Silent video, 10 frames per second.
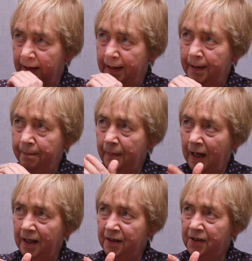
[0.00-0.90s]
and
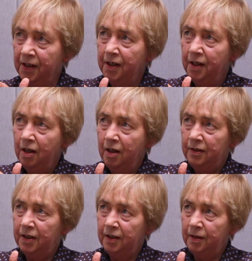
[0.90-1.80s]
at
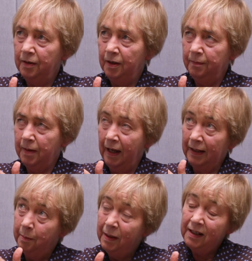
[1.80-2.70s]

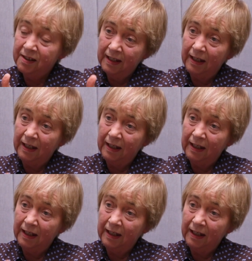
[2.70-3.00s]
the minute they